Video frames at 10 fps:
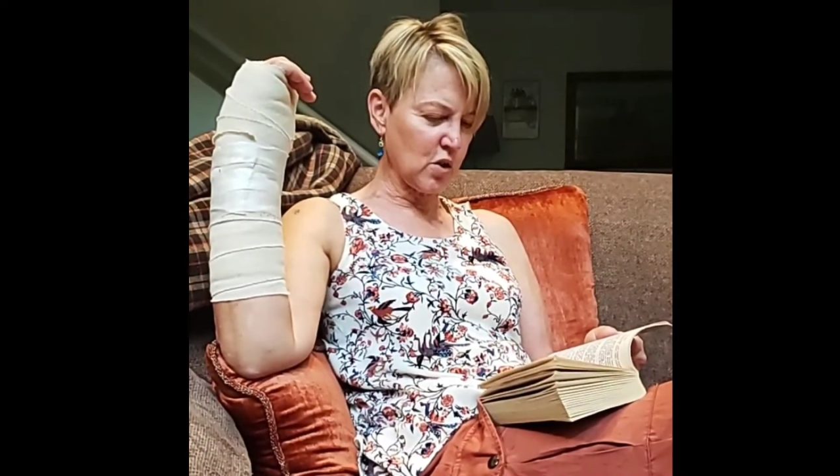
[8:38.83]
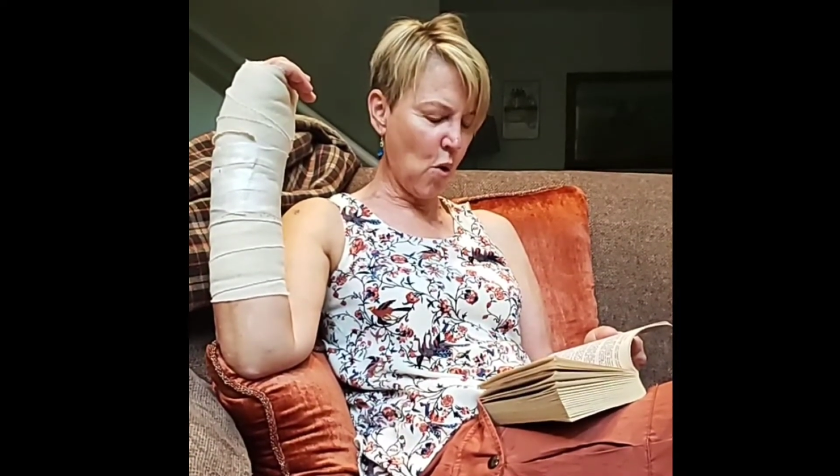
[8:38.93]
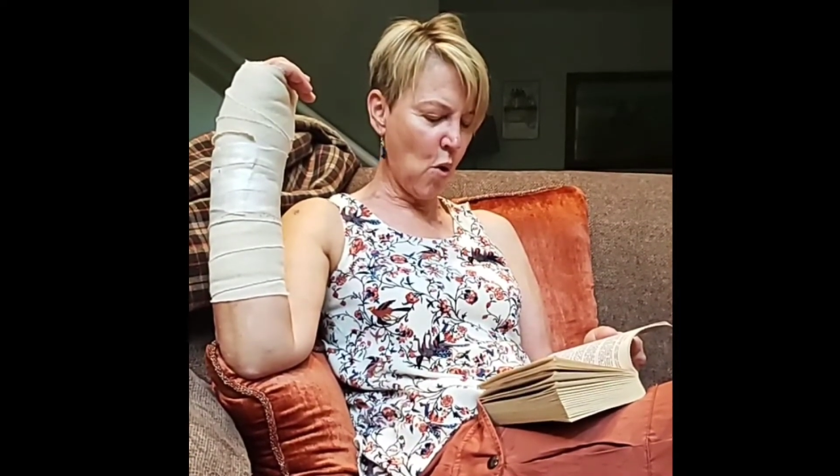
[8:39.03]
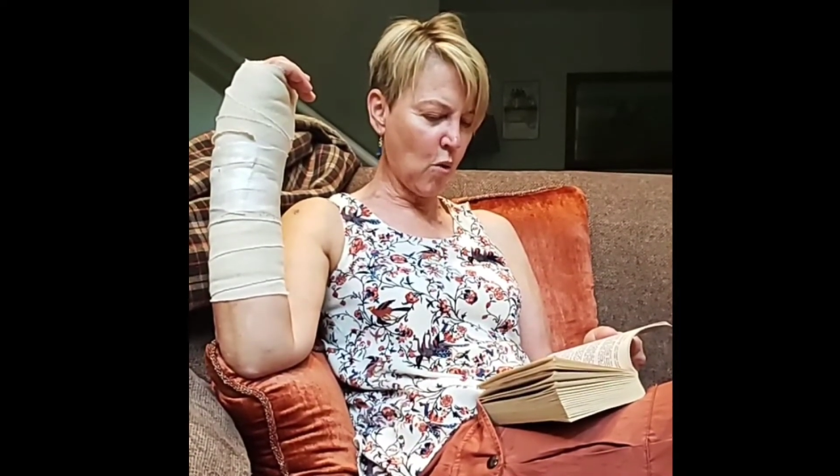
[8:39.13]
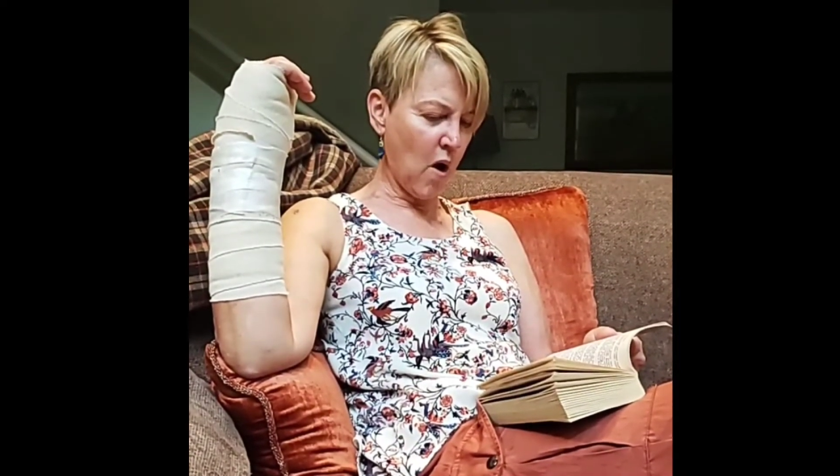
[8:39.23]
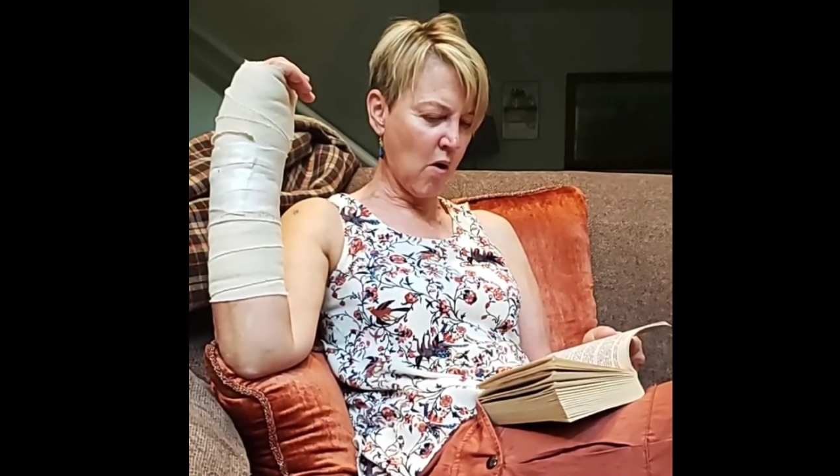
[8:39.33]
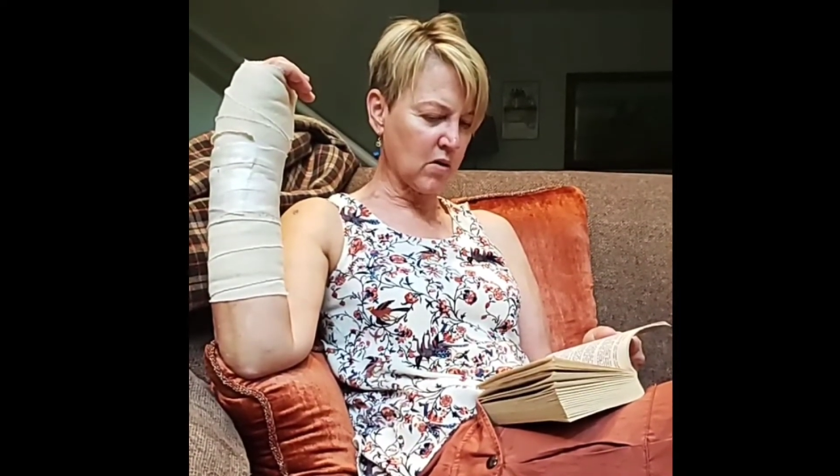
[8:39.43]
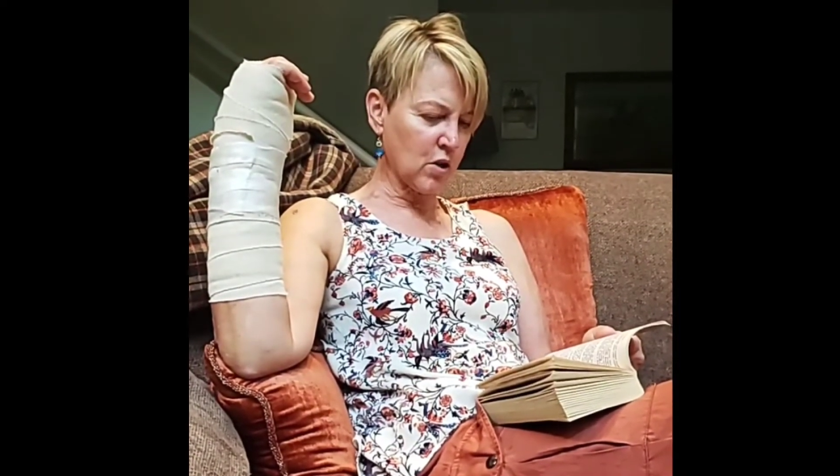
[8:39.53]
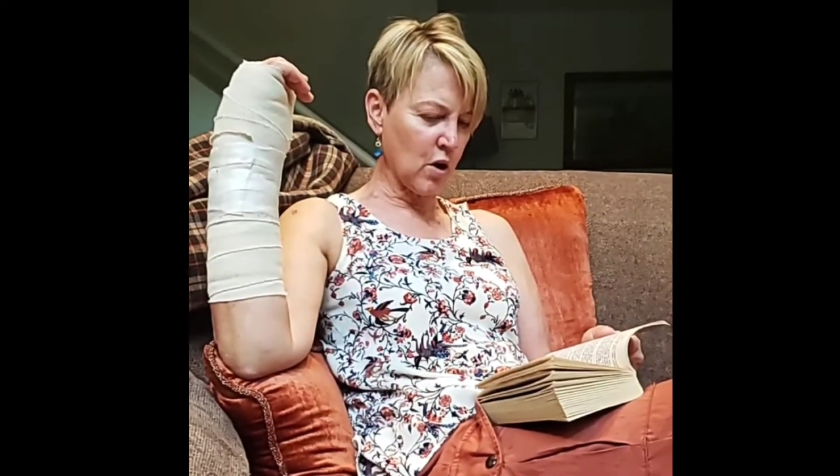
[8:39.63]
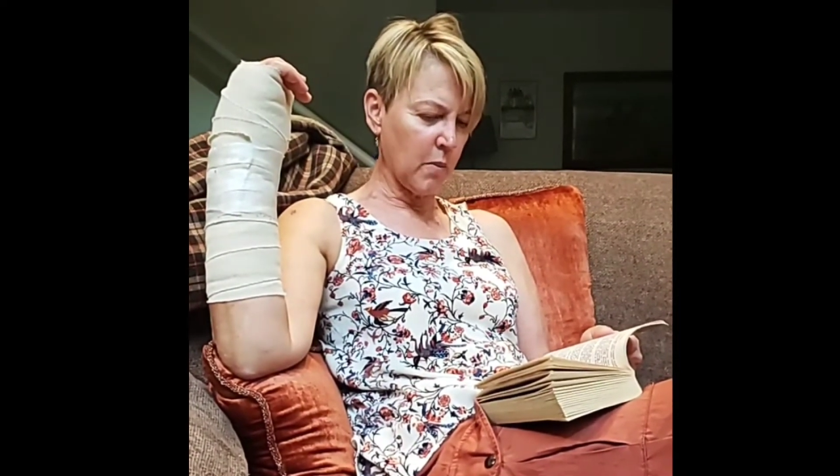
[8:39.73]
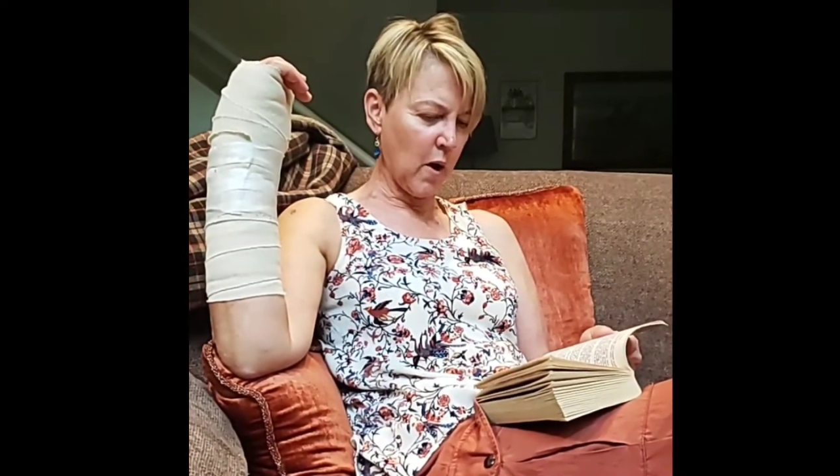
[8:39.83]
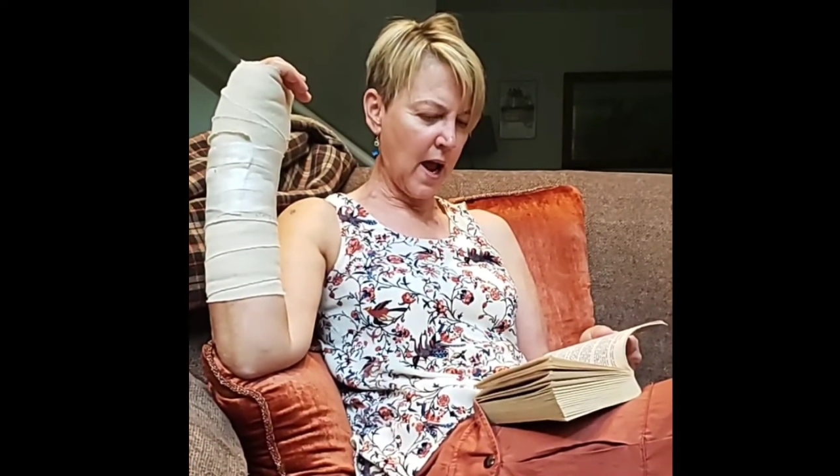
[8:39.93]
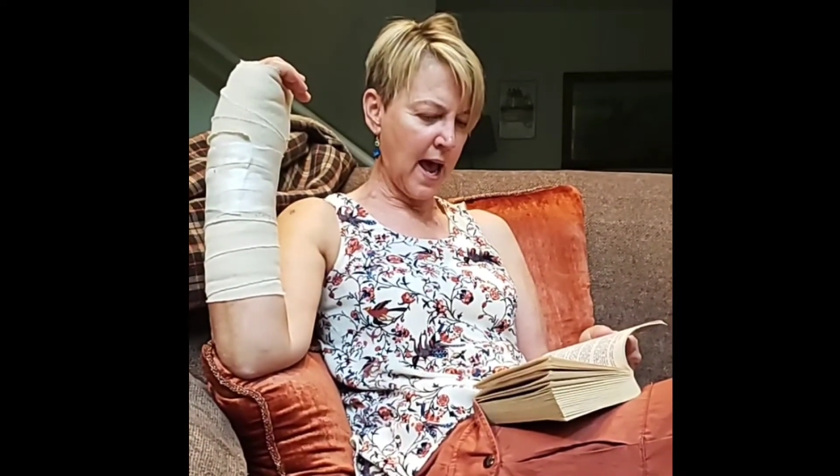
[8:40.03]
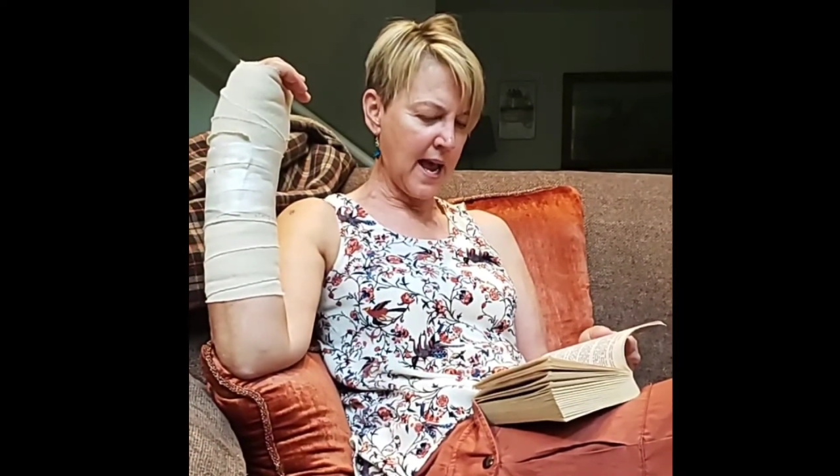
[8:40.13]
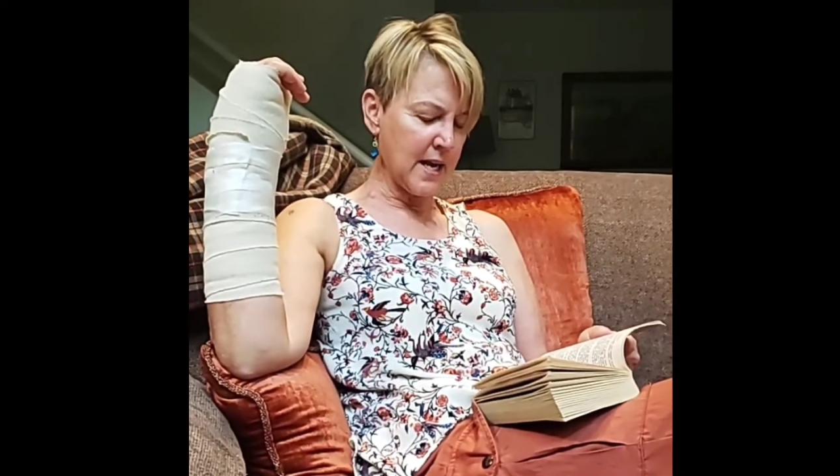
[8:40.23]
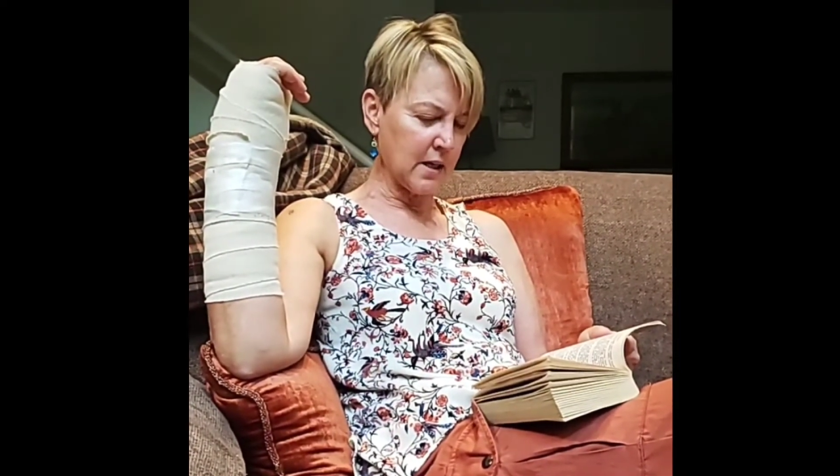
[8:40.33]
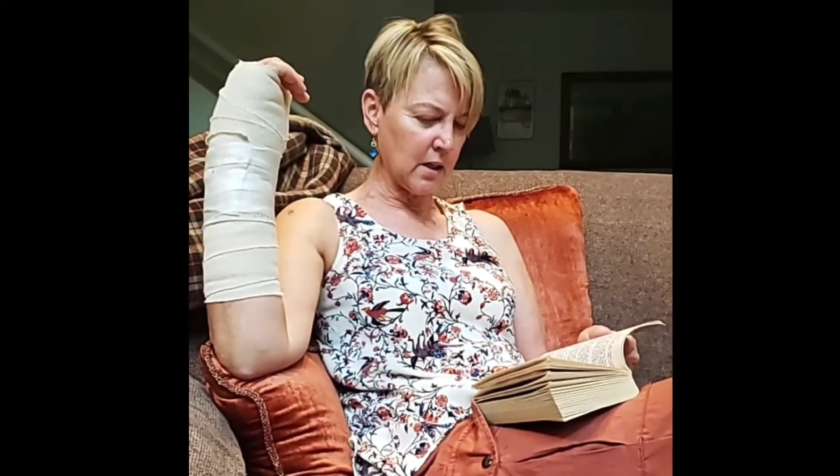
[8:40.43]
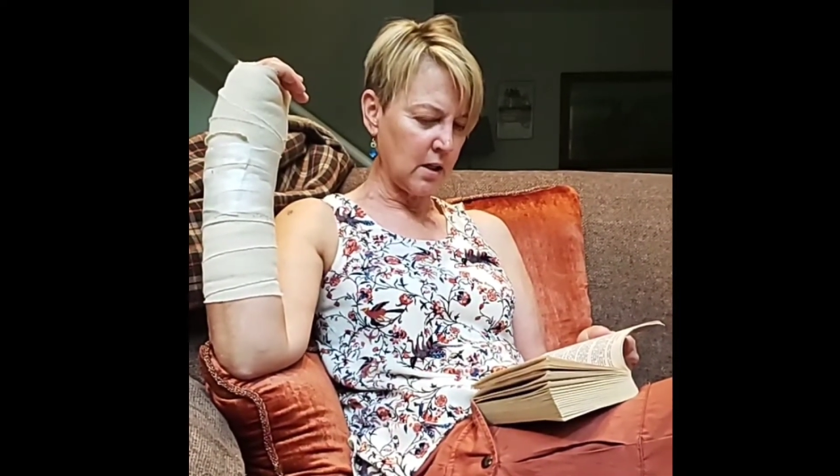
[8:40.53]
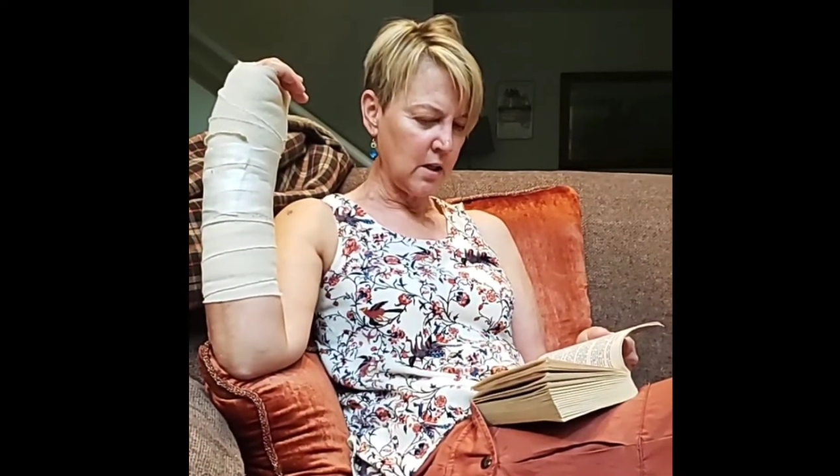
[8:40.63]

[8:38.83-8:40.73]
or October ale.